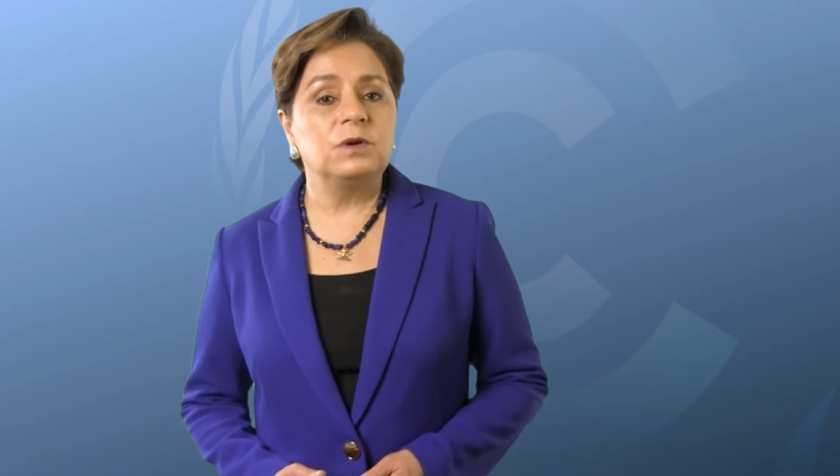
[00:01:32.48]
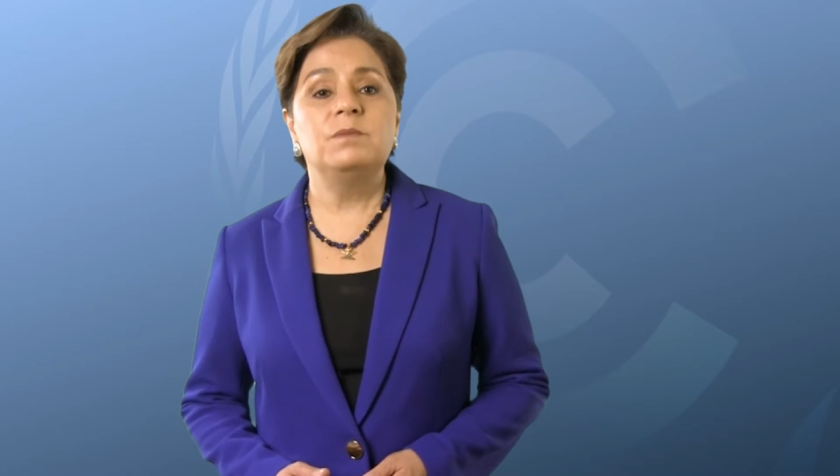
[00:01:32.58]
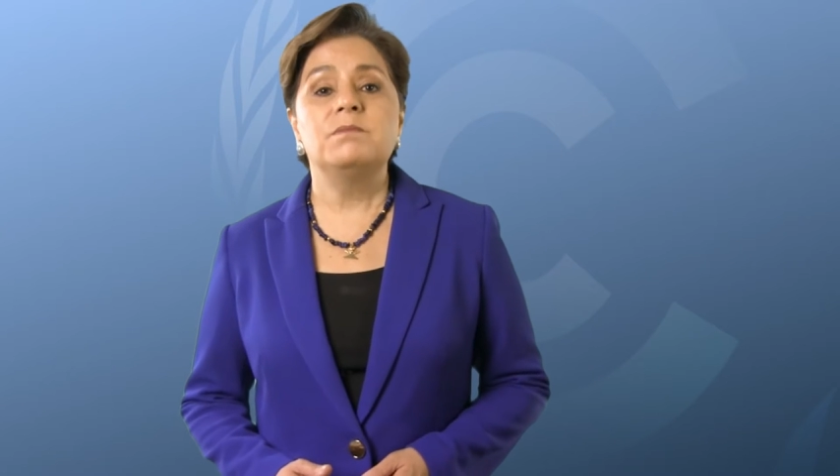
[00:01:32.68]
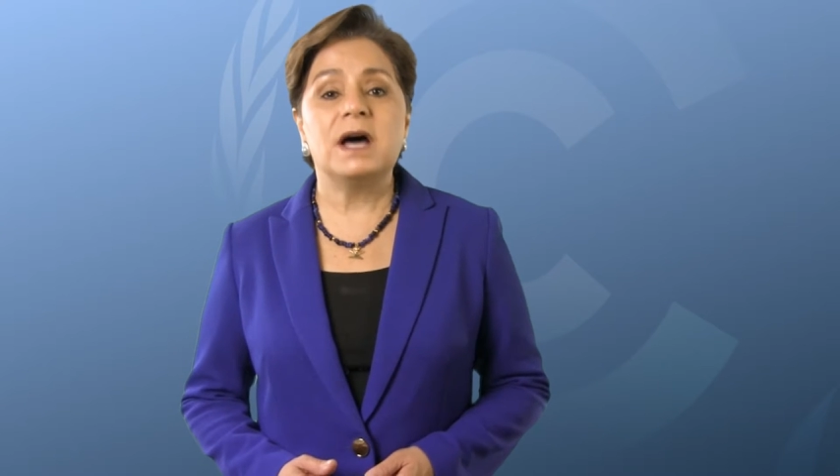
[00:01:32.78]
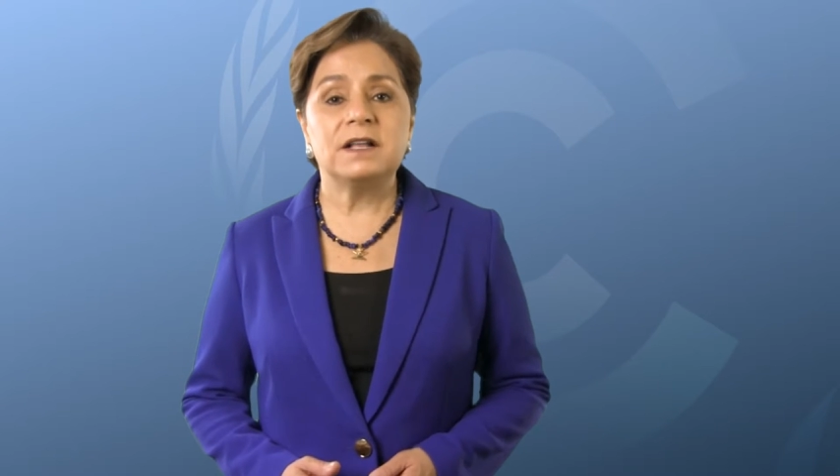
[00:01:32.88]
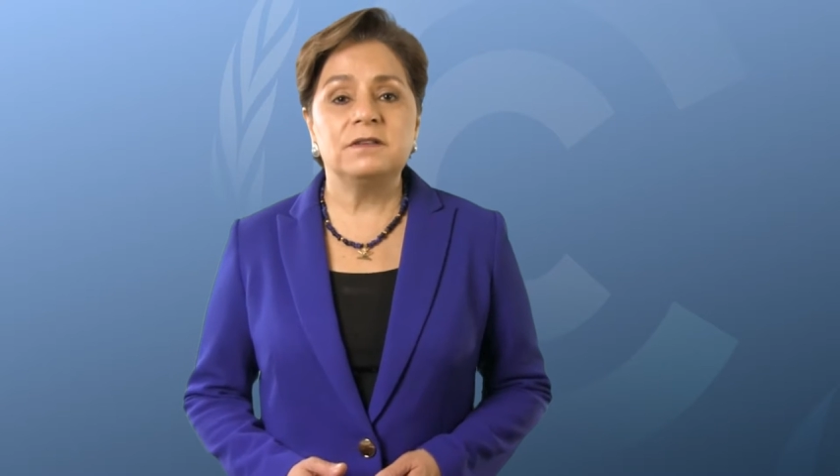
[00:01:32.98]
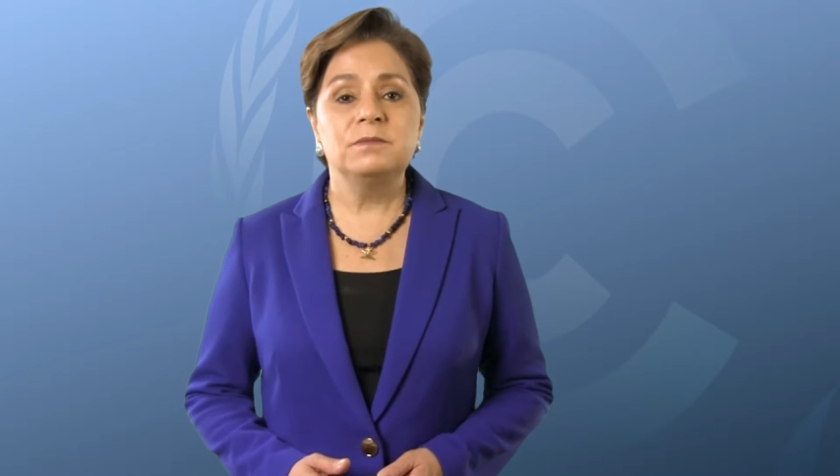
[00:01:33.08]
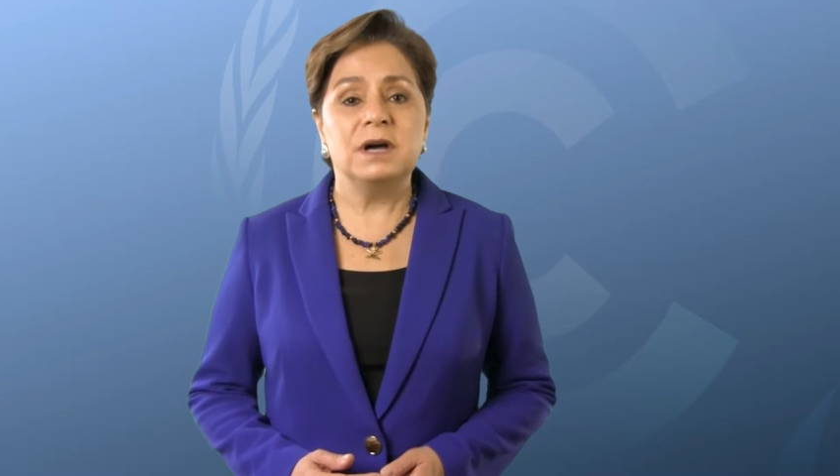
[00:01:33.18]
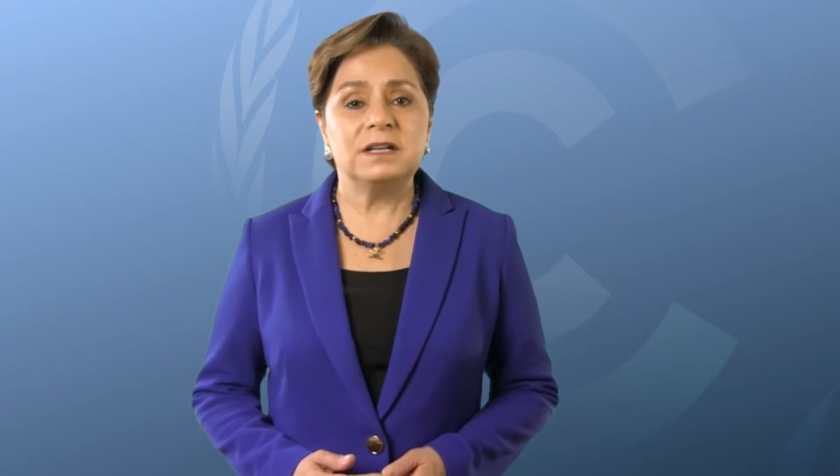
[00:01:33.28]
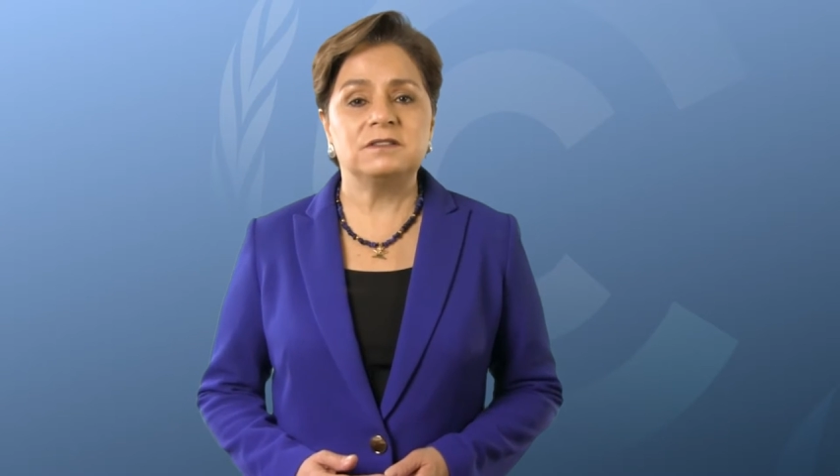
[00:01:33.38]
we
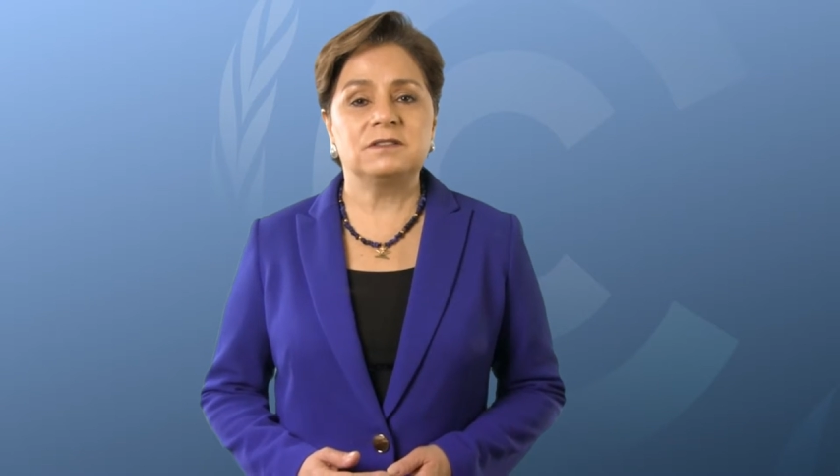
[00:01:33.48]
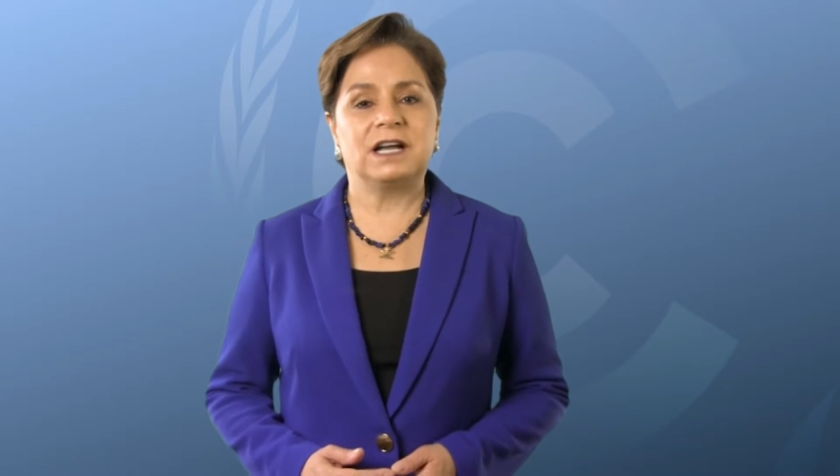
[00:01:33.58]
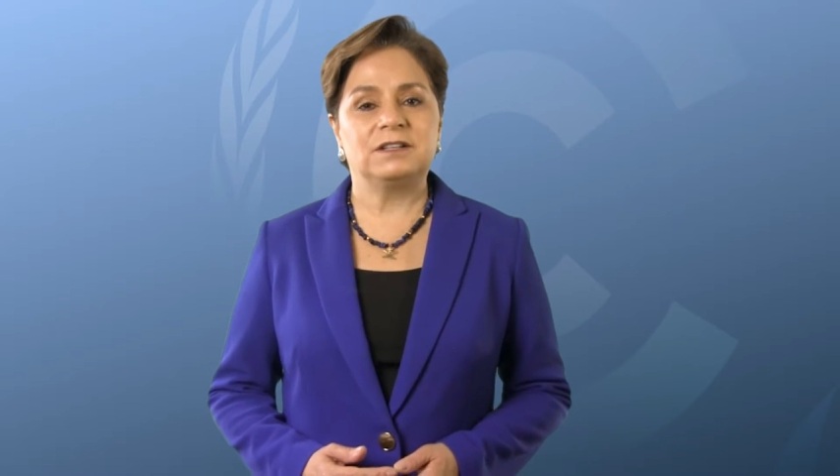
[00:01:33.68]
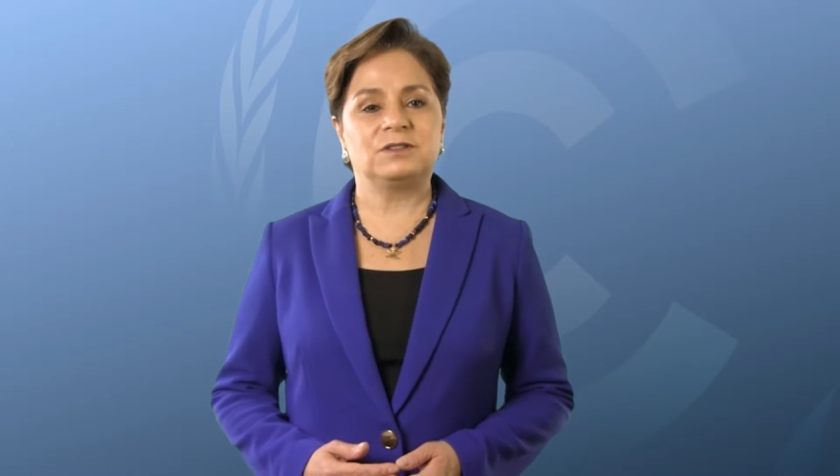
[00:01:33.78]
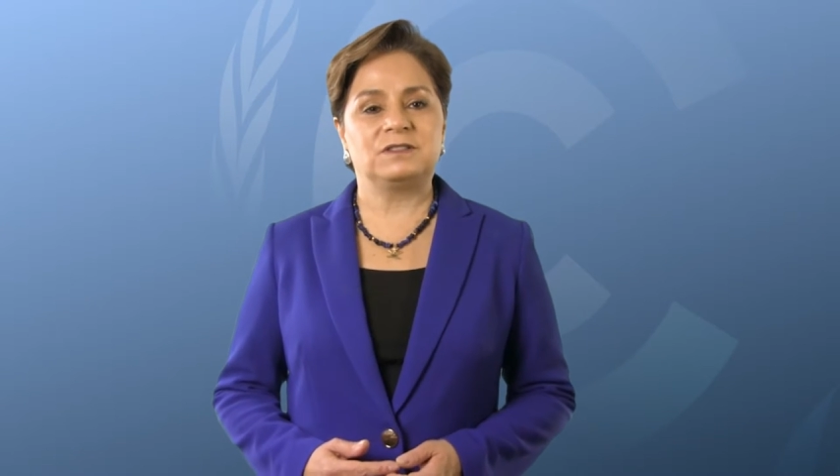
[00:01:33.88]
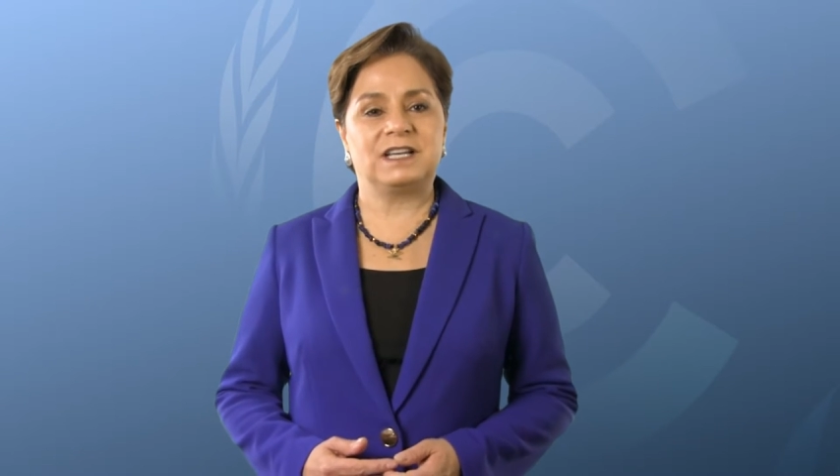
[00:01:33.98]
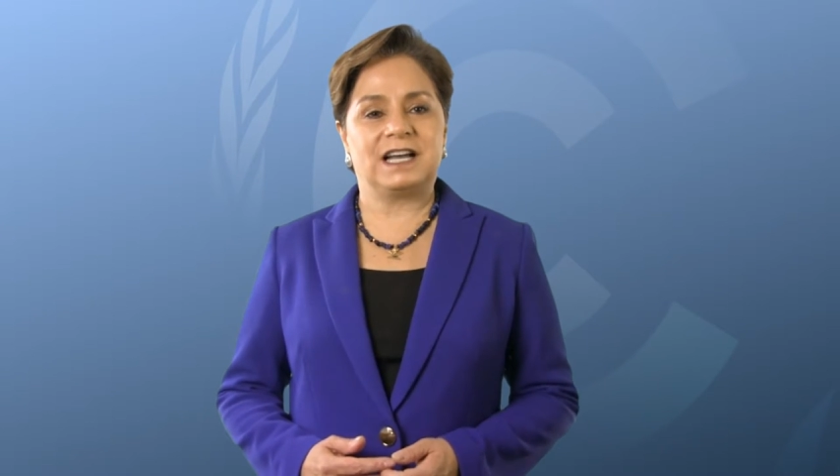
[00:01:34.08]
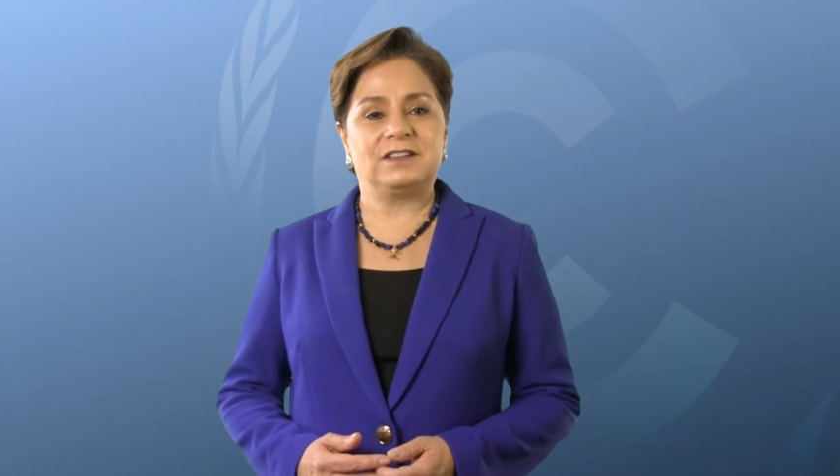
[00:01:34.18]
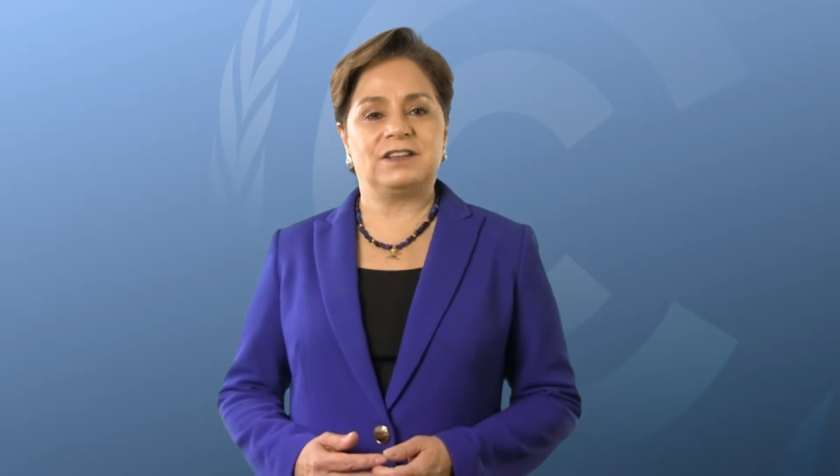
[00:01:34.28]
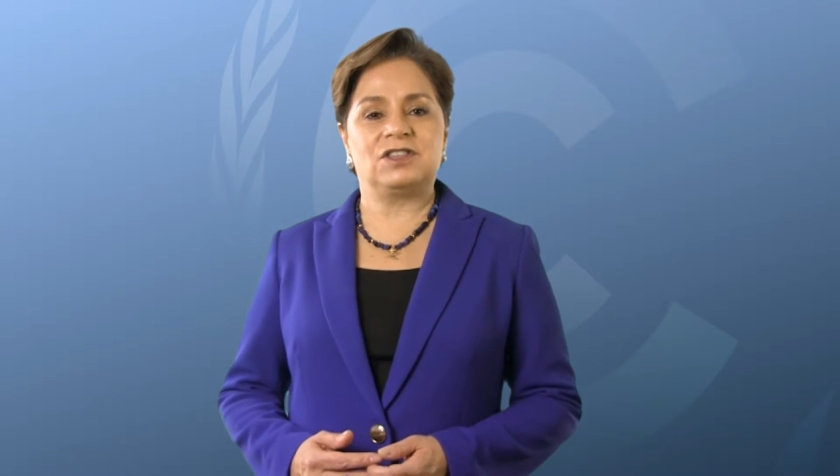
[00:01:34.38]
must
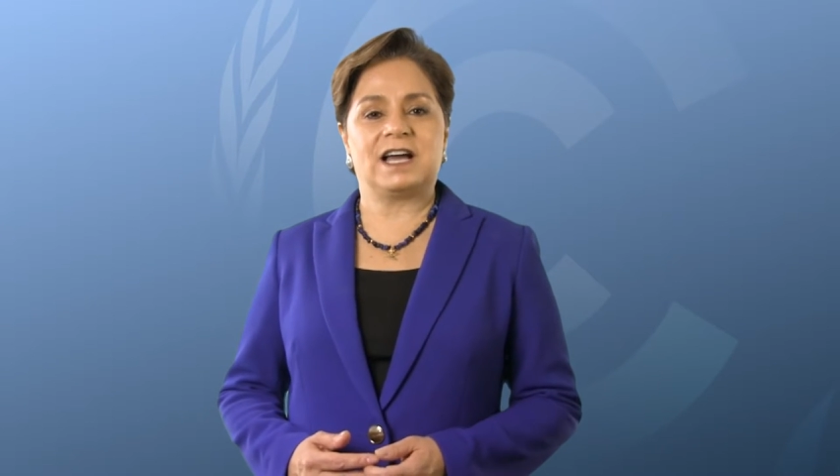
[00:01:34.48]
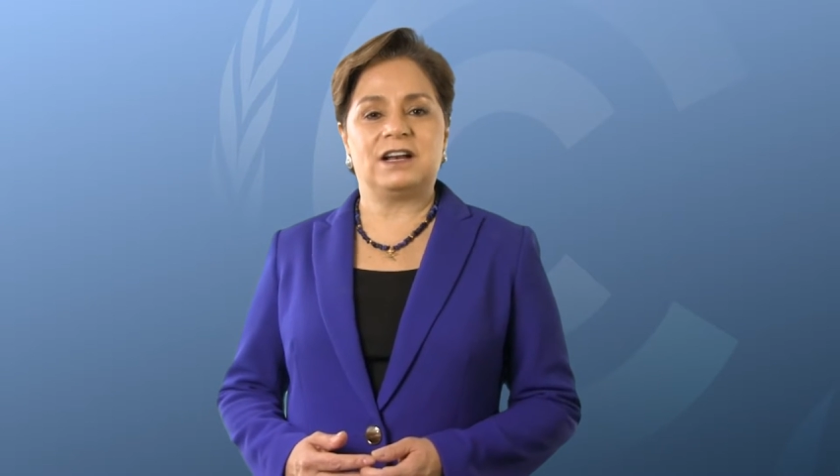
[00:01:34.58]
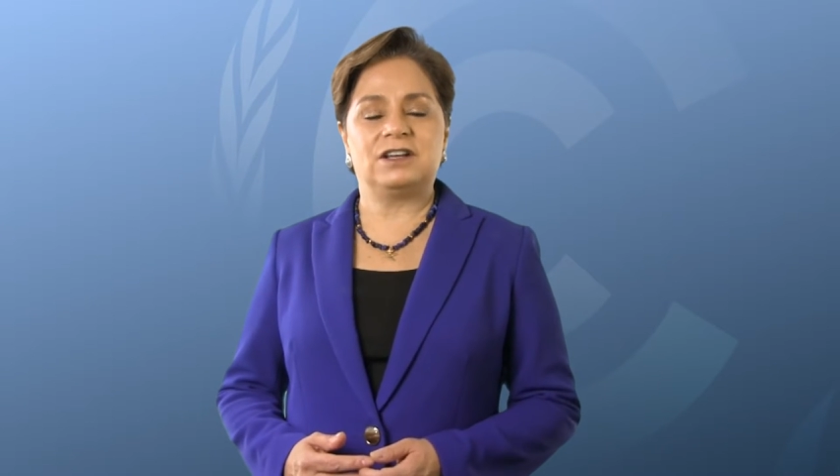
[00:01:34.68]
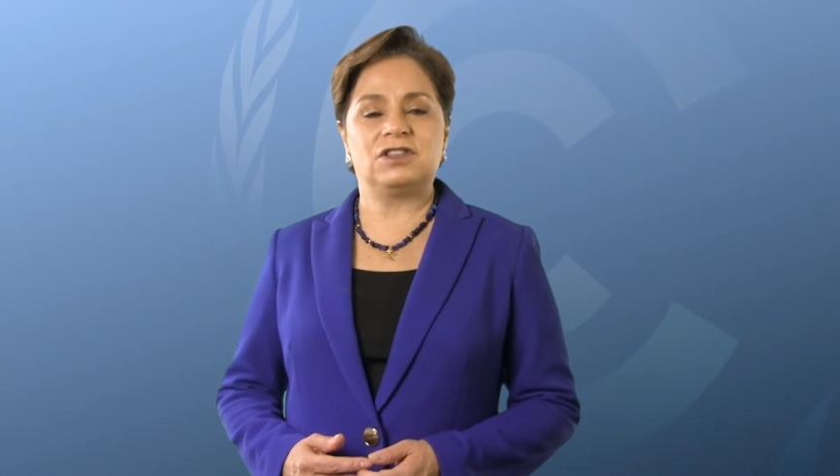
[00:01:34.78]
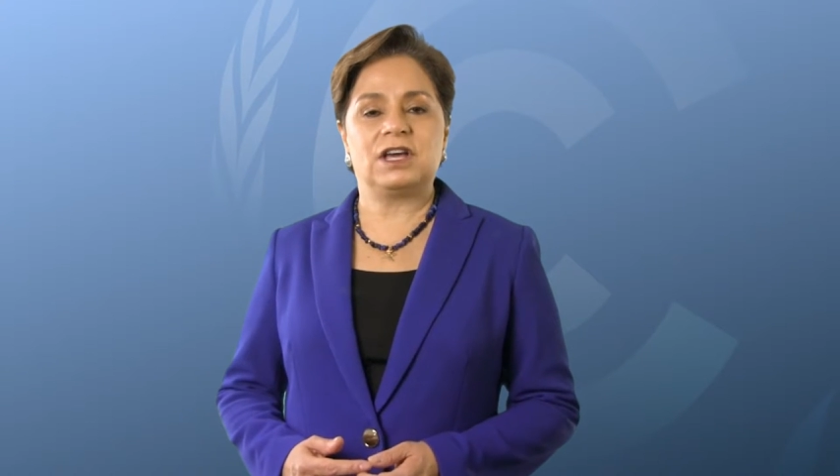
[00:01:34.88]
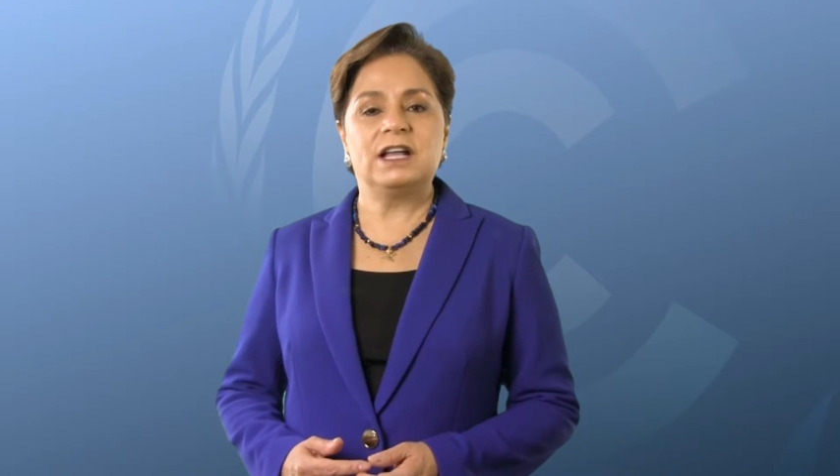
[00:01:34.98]
understand the challenge